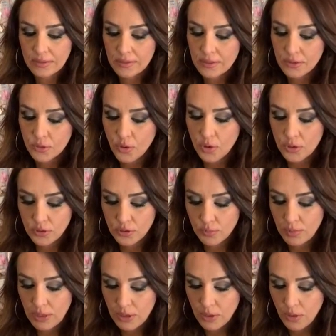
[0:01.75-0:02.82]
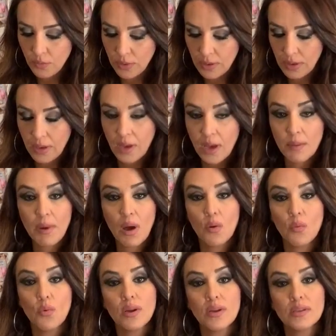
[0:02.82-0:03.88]
This is going to be your reading about
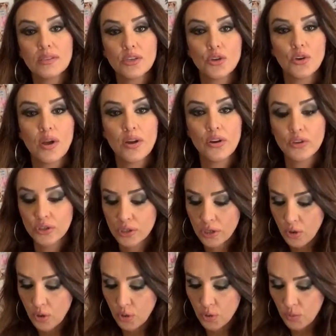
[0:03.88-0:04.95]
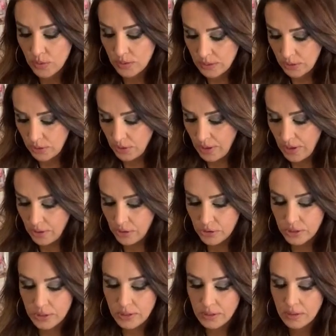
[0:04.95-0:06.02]
what is in your energy or who is in your
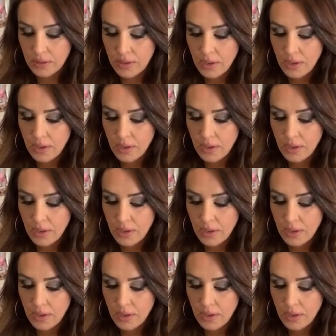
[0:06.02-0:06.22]
energy.